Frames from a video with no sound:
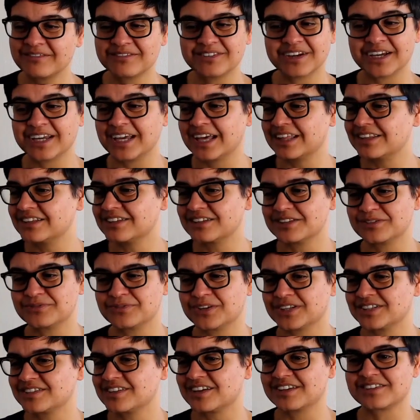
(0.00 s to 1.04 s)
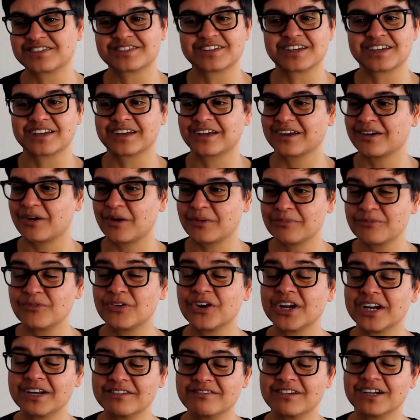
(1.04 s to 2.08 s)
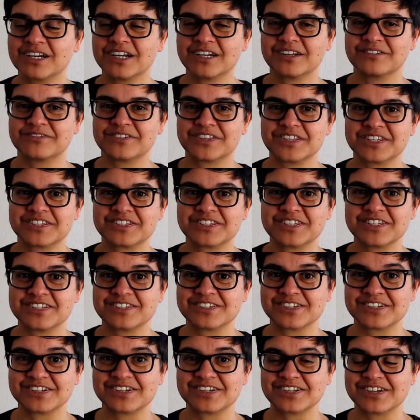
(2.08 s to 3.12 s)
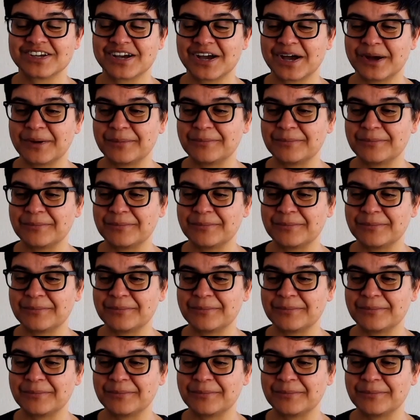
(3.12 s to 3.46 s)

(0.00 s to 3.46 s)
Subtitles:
But yeah, this is fantastic. I'm really, really loving this season.